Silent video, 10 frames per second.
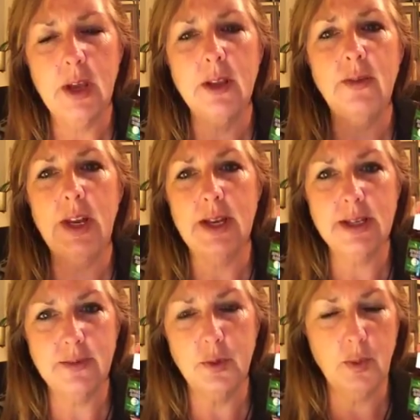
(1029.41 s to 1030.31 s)
Living has
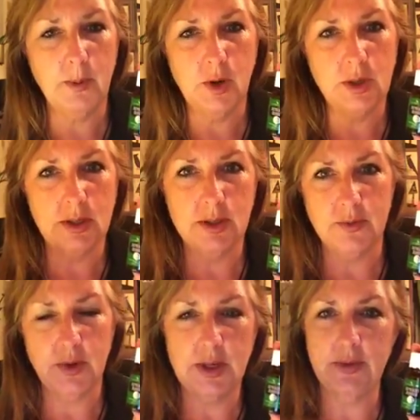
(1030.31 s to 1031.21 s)
different promotions
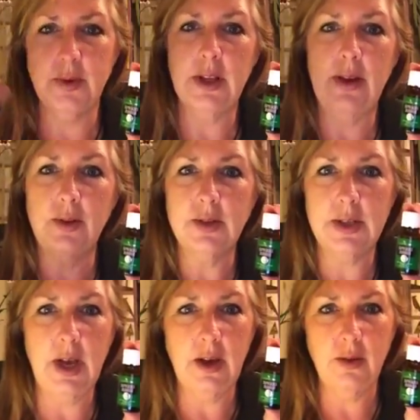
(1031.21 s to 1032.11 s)
for the different levels
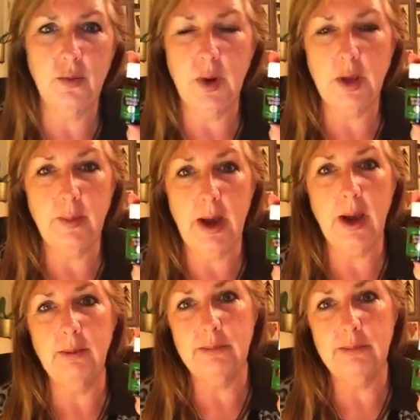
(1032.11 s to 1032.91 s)
of what you buy.